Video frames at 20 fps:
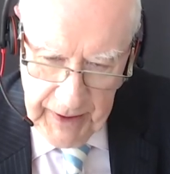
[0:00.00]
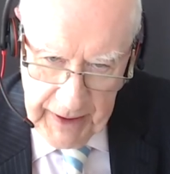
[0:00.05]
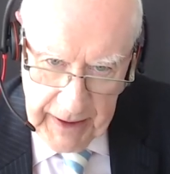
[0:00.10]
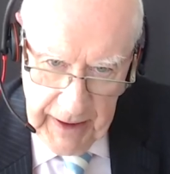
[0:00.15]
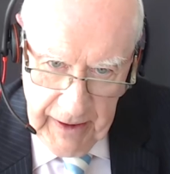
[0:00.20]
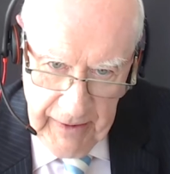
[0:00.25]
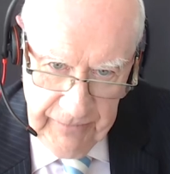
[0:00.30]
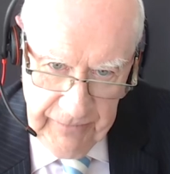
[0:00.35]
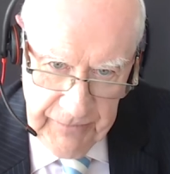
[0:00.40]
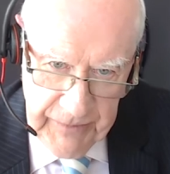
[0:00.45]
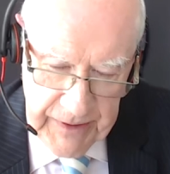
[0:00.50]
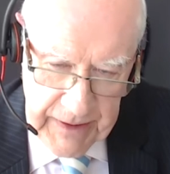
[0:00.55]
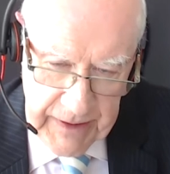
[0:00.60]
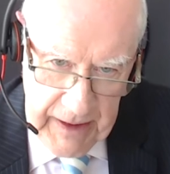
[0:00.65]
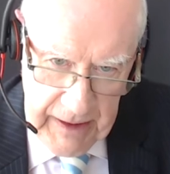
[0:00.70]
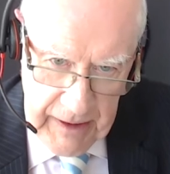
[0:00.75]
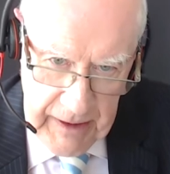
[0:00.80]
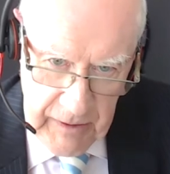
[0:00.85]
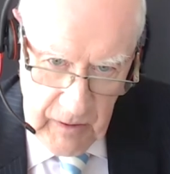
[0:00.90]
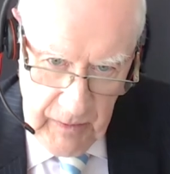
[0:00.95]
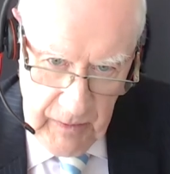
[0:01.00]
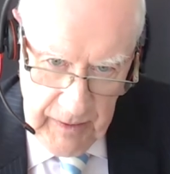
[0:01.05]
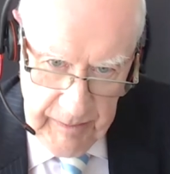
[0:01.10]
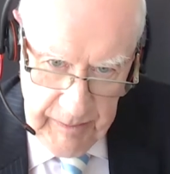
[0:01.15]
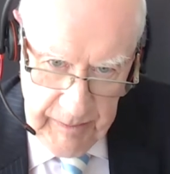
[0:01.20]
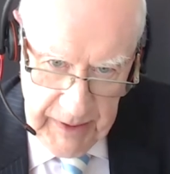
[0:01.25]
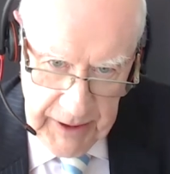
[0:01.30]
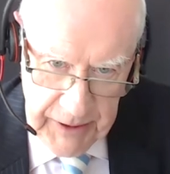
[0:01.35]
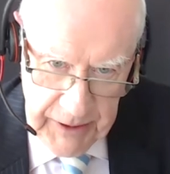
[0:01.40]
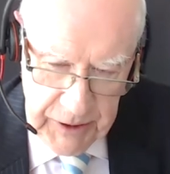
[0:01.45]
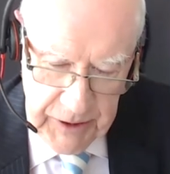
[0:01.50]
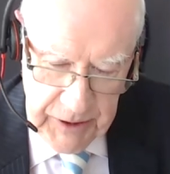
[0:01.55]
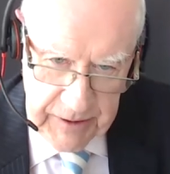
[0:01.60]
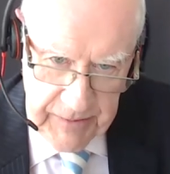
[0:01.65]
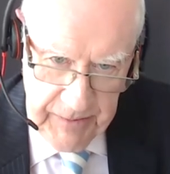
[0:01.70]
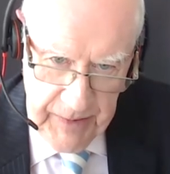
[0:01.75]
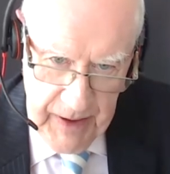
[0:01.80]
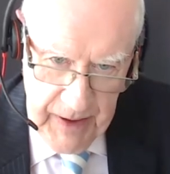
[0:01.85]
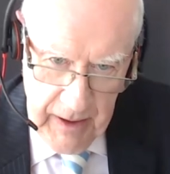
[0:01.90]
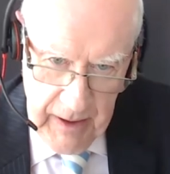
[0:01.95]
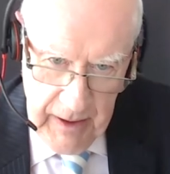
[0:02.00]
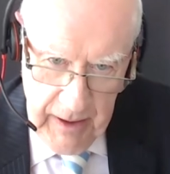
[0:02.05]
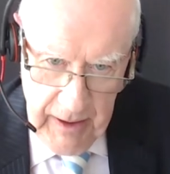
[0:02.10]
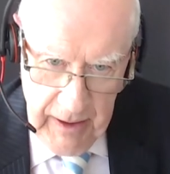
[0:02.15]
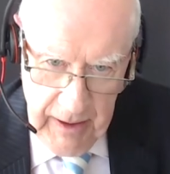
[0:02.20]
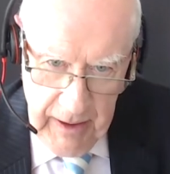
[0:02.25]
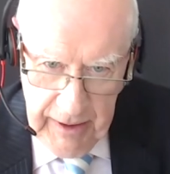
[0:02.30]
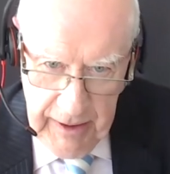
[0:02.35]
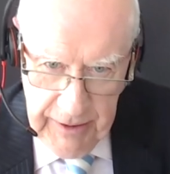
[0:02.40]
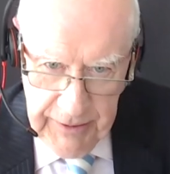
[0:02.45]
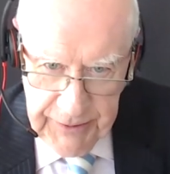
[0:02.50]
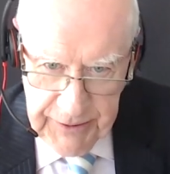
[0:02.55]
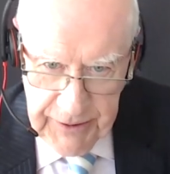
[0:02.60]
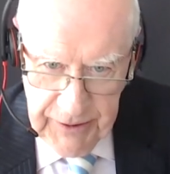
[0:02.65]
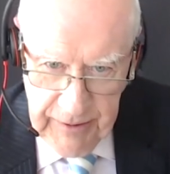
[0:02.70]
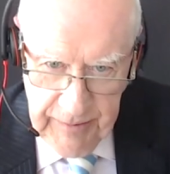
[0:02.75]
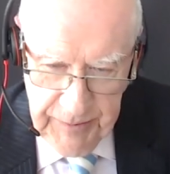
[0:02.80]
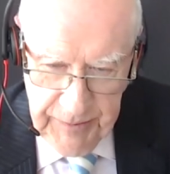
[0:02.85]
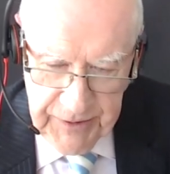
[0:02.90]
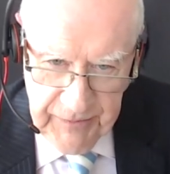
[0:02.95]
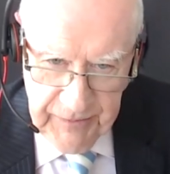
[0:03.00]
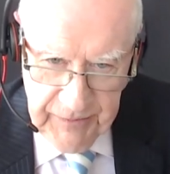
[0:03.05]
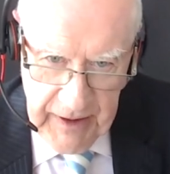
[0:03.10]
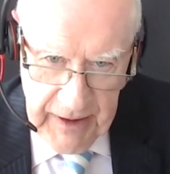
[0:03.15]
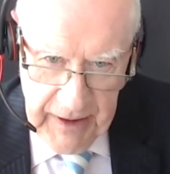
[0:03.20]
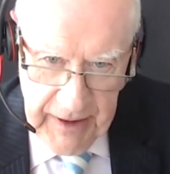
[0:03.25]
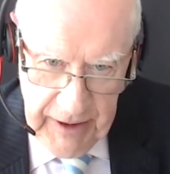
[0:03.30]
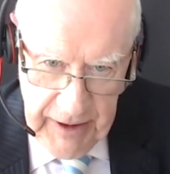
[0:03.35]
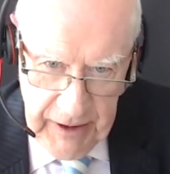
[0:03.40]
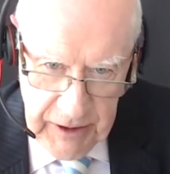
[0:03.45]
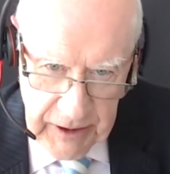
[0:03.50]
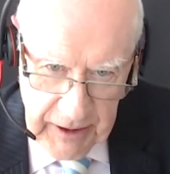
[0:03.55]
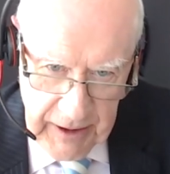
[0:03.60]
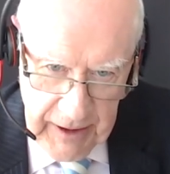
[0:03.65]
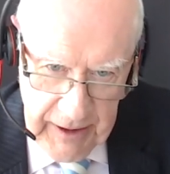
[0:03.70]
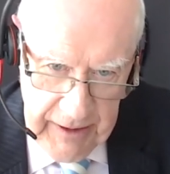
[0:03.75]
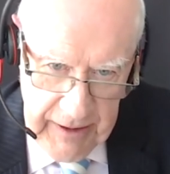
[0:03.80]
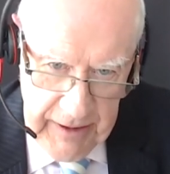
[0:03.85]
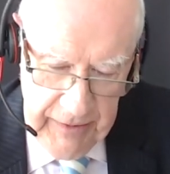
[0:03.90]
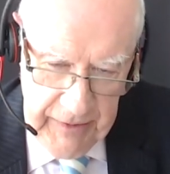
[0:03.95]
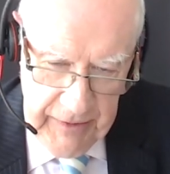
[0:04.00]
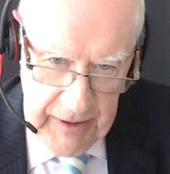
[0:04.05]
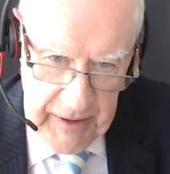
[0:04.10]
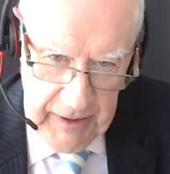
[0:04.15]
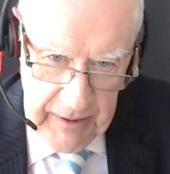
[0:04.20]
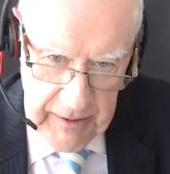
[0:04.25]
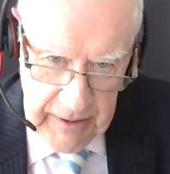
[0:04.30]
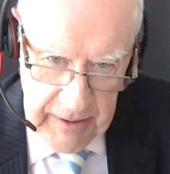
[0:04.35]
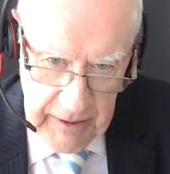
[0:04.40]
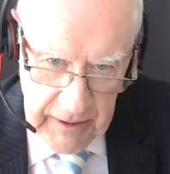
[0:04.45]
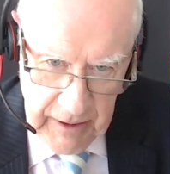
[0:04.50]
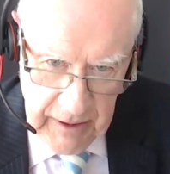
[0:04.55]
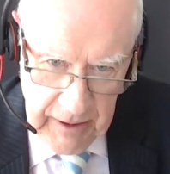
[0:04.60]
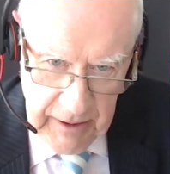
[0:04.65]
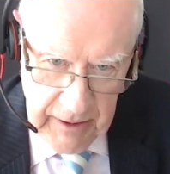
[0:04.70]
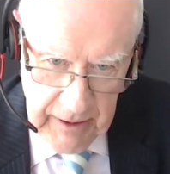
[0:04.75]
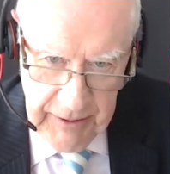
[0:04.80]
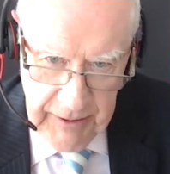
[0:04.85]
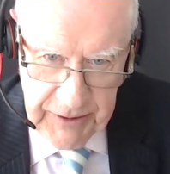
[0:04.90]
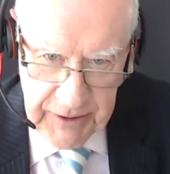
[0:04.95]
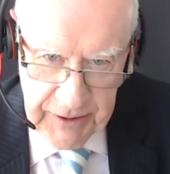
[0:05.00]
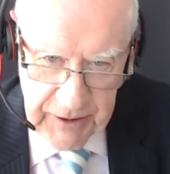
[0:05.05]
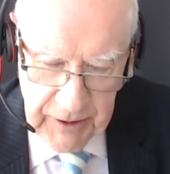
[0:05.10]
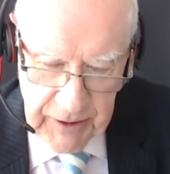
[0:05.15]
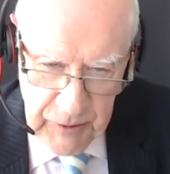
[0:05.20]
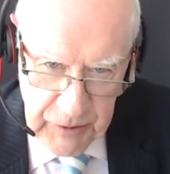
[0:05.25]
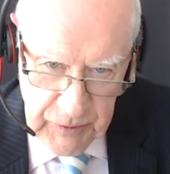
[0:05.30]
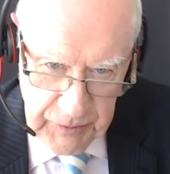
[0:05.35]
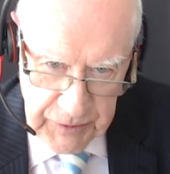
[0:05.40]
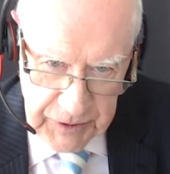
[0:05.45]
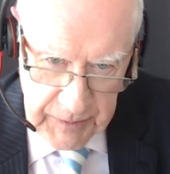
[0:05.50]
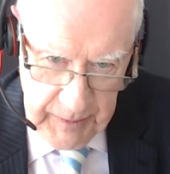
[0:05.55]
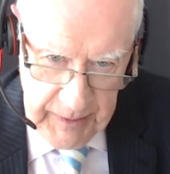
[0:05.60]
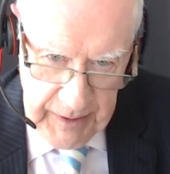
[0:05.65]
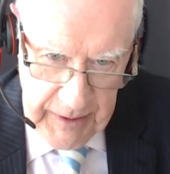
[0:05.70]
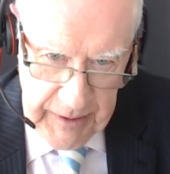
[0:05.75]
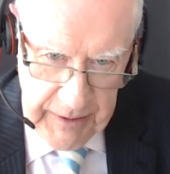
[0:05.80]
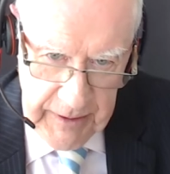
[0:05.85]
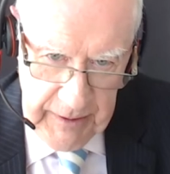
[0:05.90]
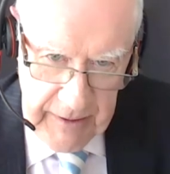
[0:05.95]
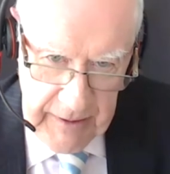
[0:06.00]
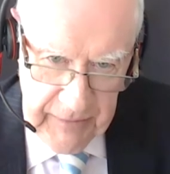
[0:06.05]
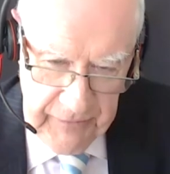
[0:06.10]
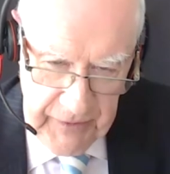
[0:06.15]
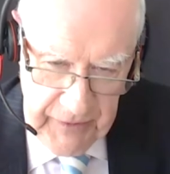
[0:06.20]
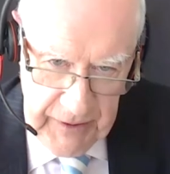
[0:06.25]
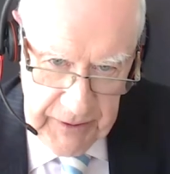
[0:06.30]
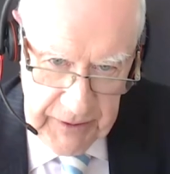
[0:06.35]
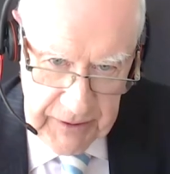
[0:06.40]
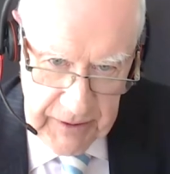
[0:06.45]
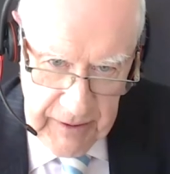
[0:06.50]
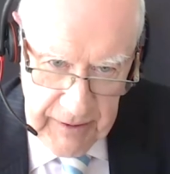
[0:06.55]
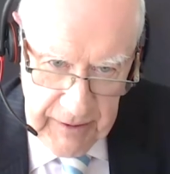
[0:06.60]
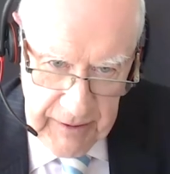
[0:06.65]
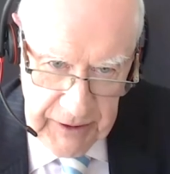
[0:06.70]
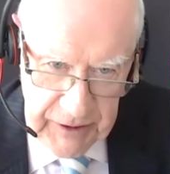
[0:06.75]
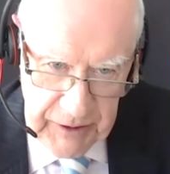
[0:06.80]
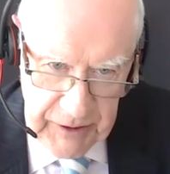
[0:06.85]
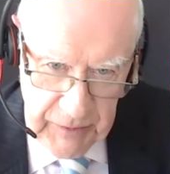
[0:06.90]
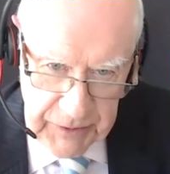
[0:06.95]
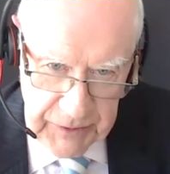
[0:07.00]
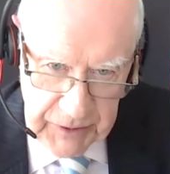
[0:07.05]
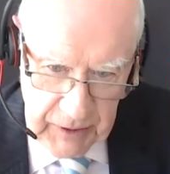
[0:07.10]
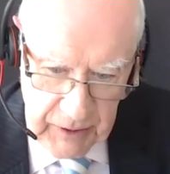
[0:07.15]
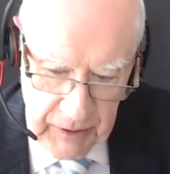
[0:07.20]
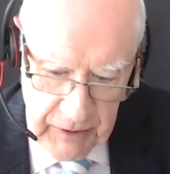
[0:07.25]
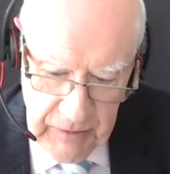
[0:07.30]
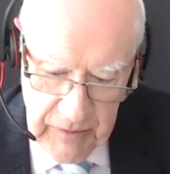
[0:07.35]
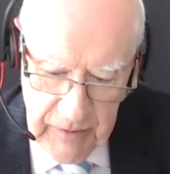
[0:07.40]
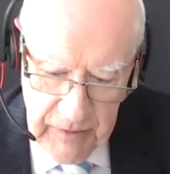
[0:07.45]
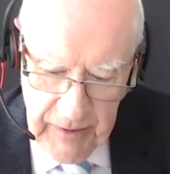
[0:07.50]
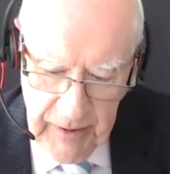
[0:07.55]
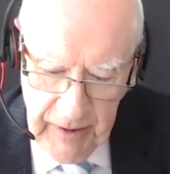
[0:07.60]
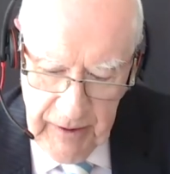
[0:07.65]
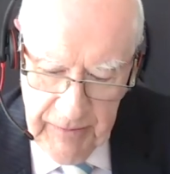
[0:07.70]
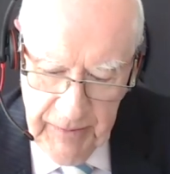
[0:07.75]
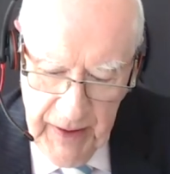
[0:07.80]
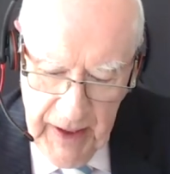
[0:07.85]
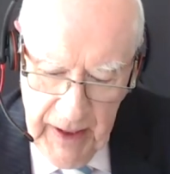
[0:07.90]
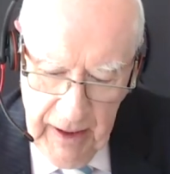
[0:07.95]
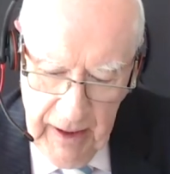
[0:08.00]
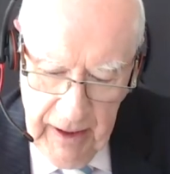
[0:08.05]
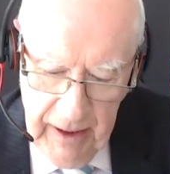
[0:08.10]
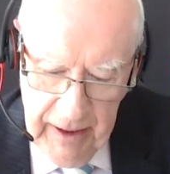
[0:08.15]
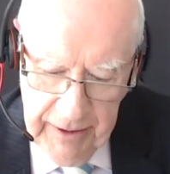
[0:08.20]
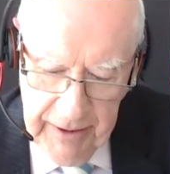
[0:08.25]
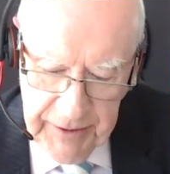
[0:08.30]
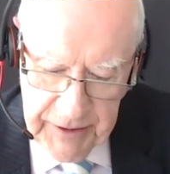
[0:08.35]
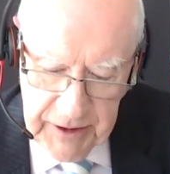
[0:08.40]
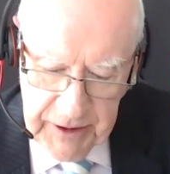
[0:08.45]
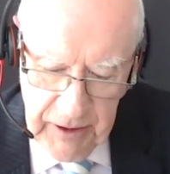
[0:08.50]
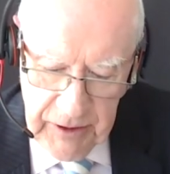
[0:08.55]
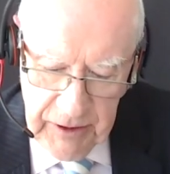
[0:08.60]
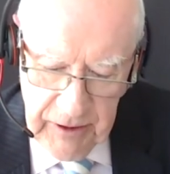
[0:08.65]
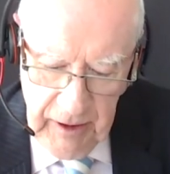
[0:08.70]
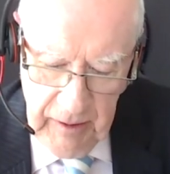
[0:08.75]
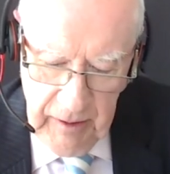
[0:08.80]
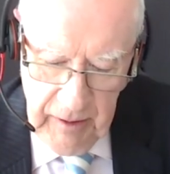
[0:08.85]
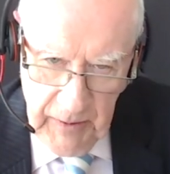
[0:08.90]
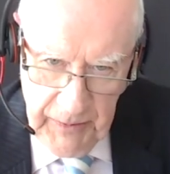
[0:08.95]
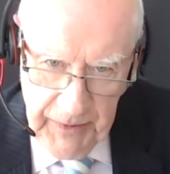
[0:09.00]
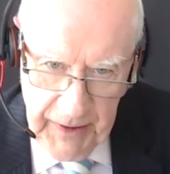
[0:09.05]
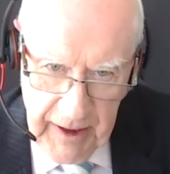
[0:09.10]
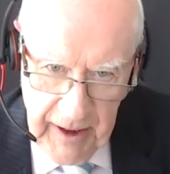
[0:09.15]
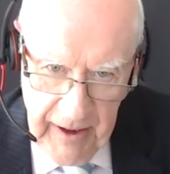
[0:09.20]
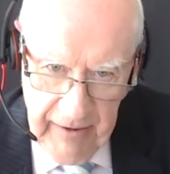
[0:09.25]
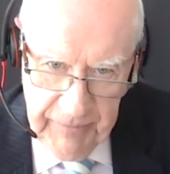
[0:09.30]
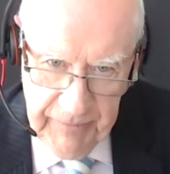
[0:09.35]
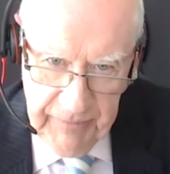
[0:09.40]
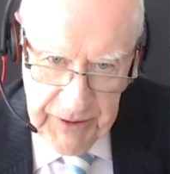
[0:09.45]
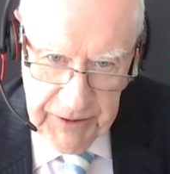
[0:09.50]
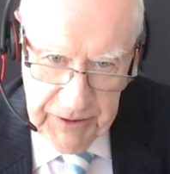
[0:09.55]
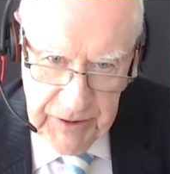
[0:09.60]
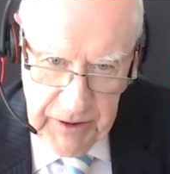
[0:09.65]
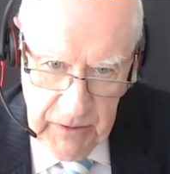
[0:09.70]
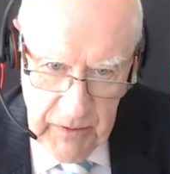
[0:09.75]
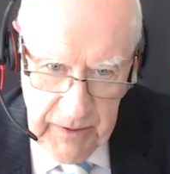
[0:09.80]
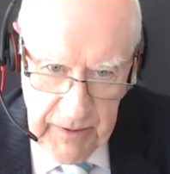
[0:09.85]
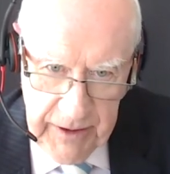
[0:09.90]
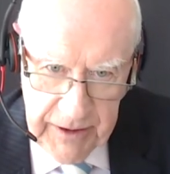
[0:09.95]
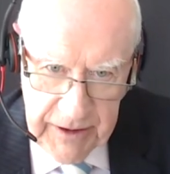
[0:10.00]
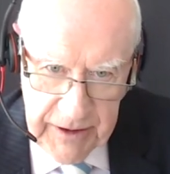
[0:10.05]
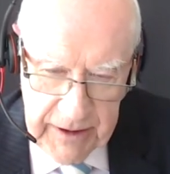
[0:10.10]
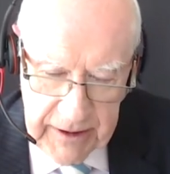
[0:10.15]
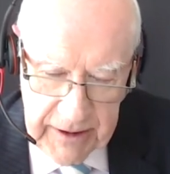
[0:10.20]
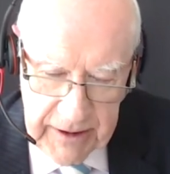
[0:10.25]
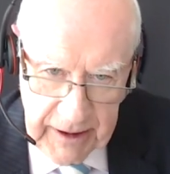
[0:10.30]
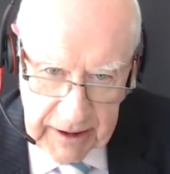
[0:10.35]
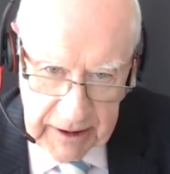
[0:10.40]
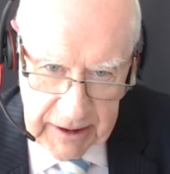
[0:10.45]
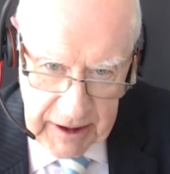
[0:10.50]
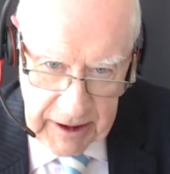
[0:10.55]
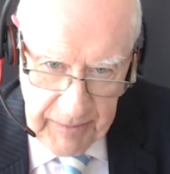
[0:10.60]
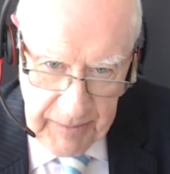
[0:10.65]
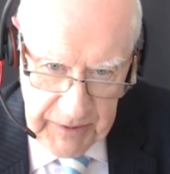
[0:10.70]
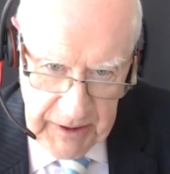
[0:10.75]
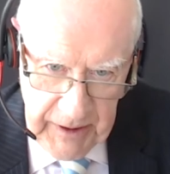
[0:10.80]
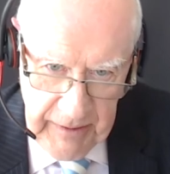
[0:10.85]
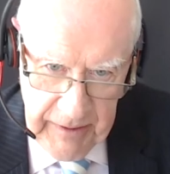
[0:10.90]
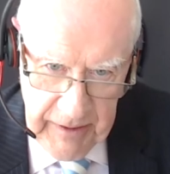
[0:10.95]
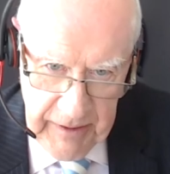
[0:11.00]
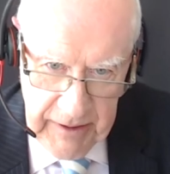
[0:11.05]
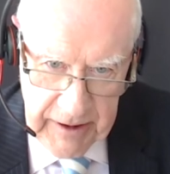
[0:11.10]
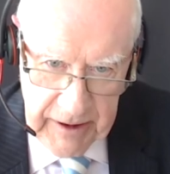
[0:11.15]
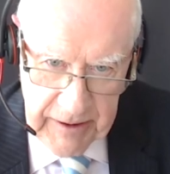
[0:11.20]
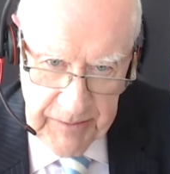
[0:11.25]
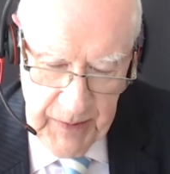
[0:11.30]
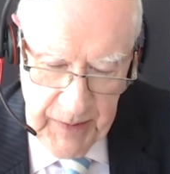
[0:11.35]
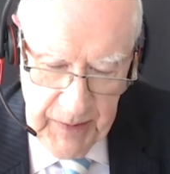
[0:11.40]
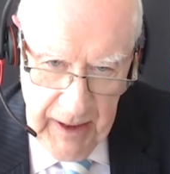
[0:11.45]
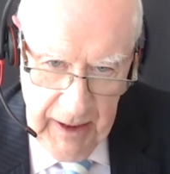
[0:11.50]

the government and on the budget in terms of aged care, the NDIS, social spending, defence and national security. And essentially what the government is doing is it's accepting this.